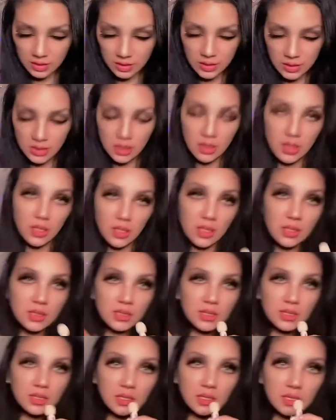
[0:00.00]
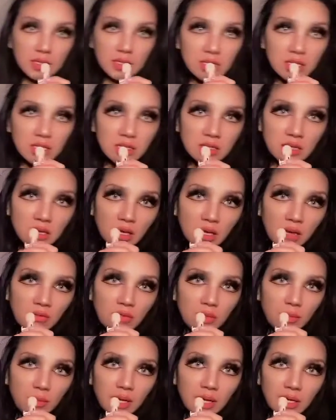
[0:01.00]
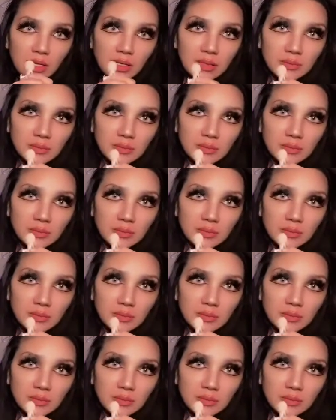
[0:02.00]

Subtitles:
See the inside of the bag.